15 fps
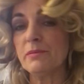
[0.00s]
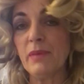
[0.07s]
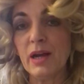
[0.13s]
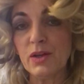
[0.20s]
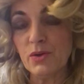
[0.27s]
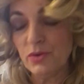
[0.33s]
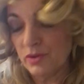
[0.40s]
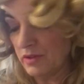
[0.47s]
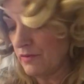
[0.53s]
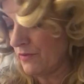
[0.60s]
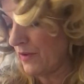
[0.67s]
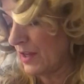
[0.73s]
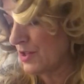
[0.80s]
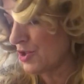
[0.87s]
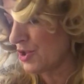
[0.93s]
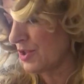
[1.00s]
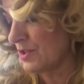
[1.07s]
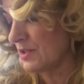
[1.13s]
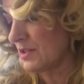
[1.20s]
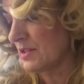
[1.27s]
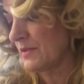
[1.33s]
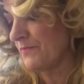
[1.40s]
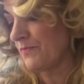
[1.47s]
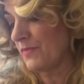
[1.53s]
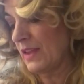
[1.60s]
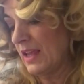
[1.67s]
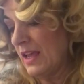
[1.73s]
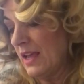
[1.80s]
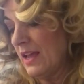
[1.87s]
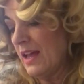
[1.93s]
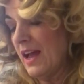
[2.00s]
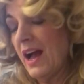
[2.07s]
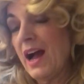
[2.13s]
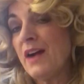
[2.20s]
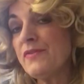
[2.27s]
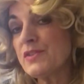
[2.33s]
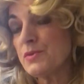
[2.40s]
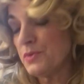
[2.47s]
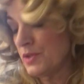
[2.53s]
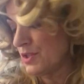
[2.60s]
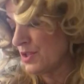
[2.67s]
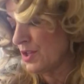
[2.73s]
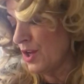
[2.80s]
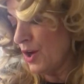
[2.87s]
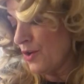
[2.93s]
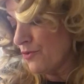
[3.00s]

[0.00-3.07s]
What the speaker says: my own inventions. Afterwards,